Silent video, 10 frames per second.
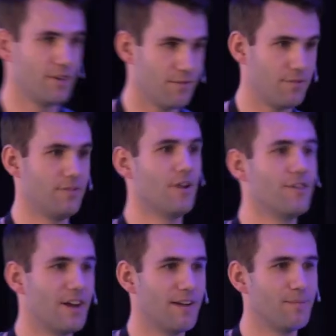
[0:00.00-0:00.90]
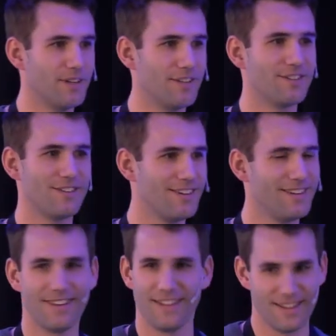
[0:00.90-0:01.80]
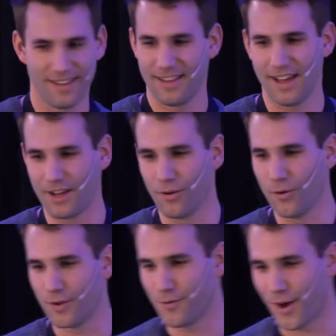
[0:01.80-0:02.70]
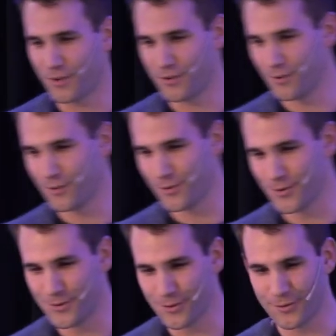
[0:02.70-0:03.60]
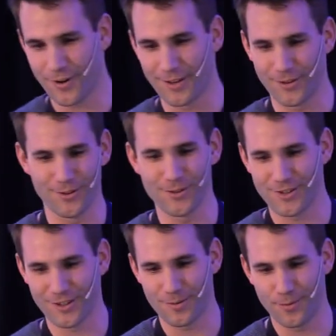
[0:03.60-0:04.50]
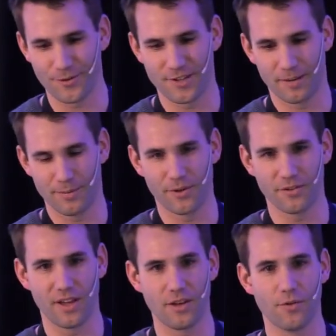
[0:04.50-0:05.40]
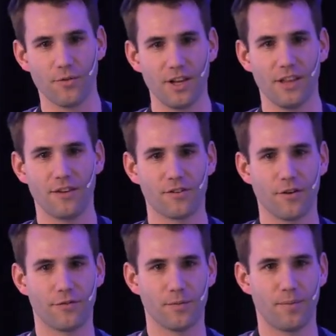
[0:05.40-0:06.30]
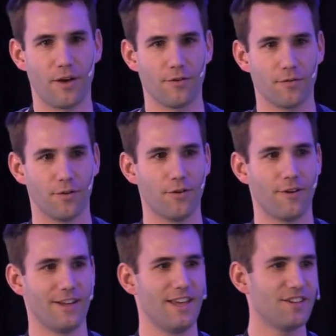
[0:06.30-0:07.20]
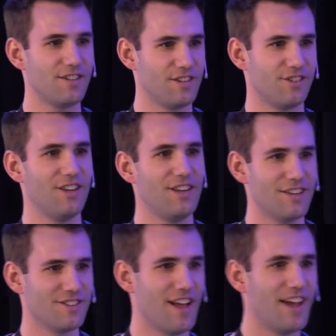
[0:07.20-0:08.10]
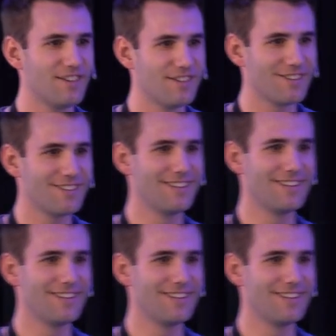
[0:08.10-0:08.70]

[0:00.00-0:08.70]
and you have to go there, but it's, I all advise you to, to try to do such a project because then you really discover the power of LoRa. Yes, in a city it's nice,